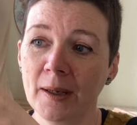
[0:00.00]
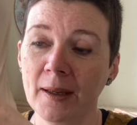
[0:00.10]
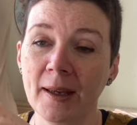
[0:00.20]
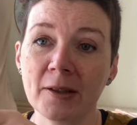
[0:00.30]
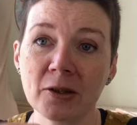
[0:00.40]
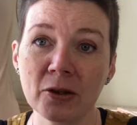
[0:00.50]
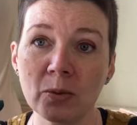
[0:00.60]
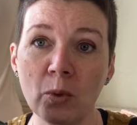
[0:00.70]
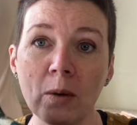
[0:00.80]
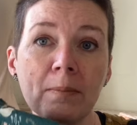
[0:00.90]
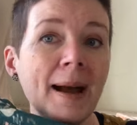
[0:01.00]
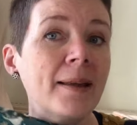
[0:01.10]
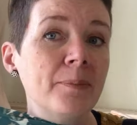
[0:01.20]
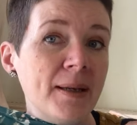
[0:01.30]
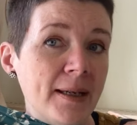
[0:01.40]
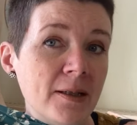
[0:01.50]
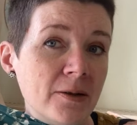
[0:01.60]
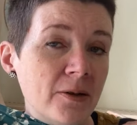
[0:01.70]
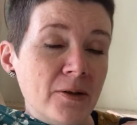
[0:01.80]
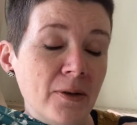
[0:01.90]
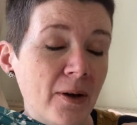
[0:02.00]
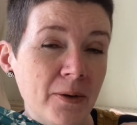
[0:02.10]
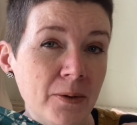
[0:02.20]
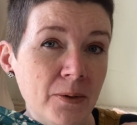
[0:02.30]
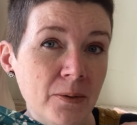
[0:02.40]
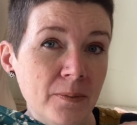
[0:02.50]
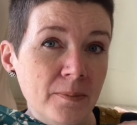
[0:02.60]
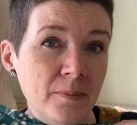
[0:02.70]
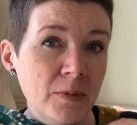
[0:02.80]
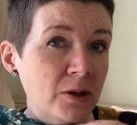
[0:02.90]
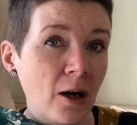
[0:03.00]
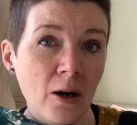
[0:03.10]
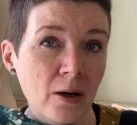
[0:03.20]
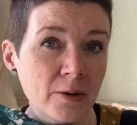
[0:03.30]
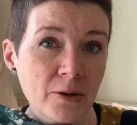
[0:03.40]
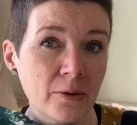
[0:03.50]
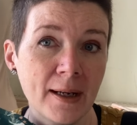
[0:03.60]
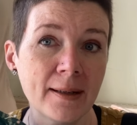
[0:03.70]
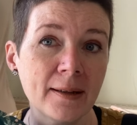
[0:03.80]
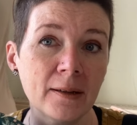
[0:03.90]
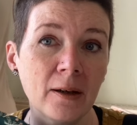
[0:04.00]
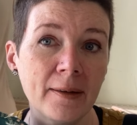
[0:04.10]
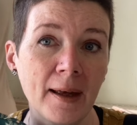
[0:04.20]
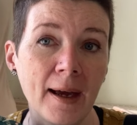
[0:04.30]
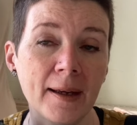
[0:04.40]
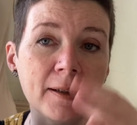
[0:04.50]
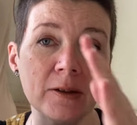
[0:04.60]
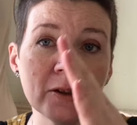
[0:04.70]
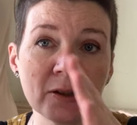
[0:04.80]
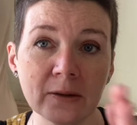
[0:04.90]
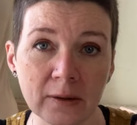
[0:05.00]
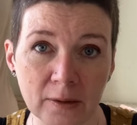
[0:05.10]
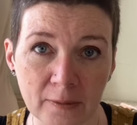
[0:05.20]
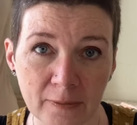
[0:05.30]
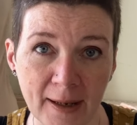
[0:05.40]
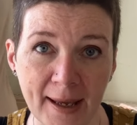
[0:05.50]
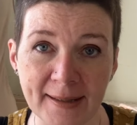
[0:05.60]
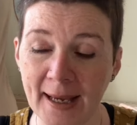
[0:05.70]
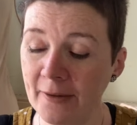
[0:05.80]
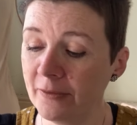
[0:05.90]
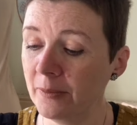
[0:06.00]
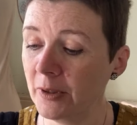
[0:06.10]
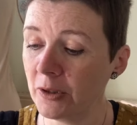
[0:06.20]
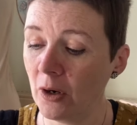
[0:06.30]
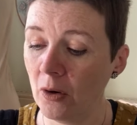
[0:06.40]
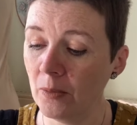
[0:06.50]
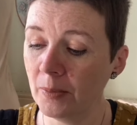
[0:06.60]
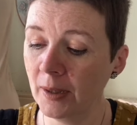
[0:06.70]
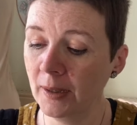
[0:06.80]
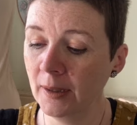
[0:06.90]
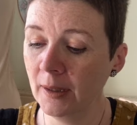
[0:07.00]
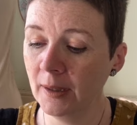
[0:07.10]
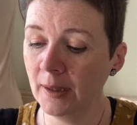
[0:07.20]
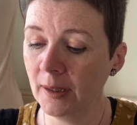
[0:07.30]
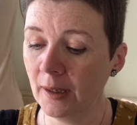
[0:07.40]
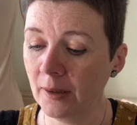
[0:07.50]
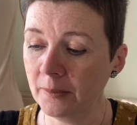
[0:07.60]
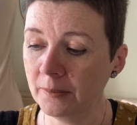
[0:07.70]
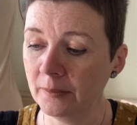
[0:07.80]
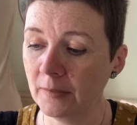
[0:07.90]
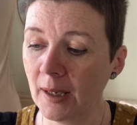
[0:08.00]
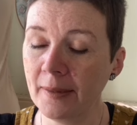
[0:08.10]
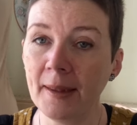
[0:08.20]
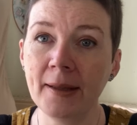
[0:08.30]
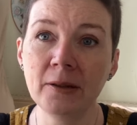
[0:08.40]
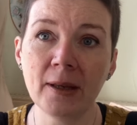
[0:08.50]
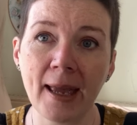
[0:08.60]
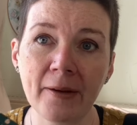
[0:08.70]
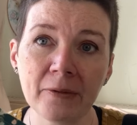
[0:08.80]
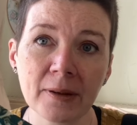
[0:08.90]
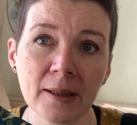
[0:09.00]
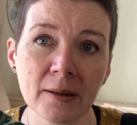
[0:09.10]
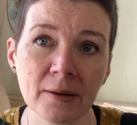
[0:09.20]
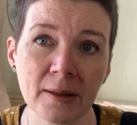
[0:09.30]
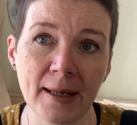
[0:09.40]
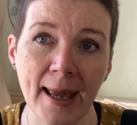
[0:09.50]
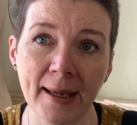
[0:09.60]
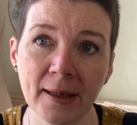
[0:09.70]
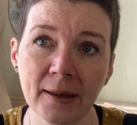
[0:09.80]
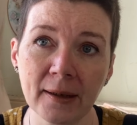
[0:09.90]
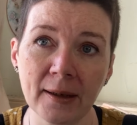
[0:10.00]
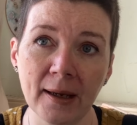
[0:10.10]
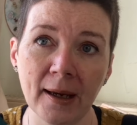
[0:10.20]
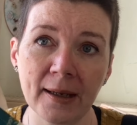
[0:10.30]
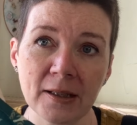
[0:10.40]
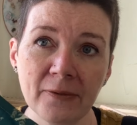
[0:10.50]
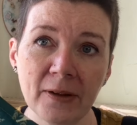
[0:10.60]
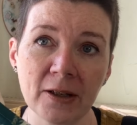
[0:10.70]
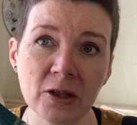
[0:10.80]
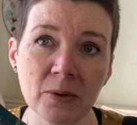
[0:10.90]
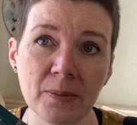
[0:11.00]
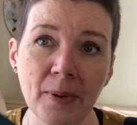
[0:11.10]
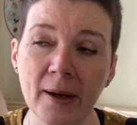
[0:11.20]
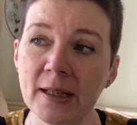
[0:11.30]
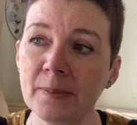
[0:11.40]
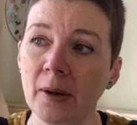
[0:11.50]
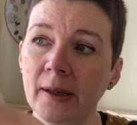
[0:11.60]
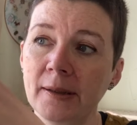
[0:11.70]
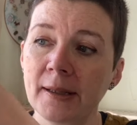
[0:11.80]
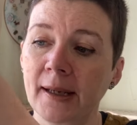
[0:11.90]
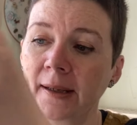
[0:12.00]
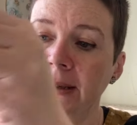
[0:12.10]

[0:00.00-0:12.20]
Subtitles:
it's just one pattern piece. There's no darts or anything like that, and it just flares out from the top. And then everything at the neck is finished with bias binding,